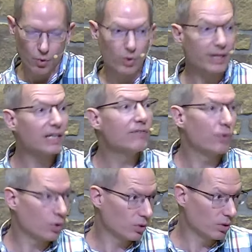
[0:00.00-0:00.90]
or
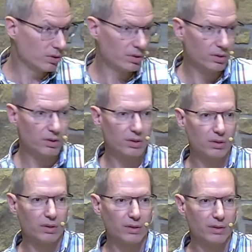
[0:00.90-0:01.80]
evil
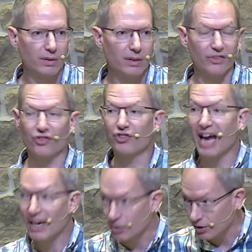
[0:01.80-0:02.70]
is
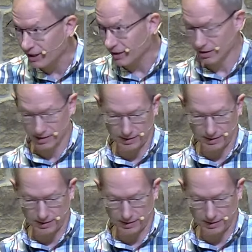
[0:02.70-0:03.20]
staggering.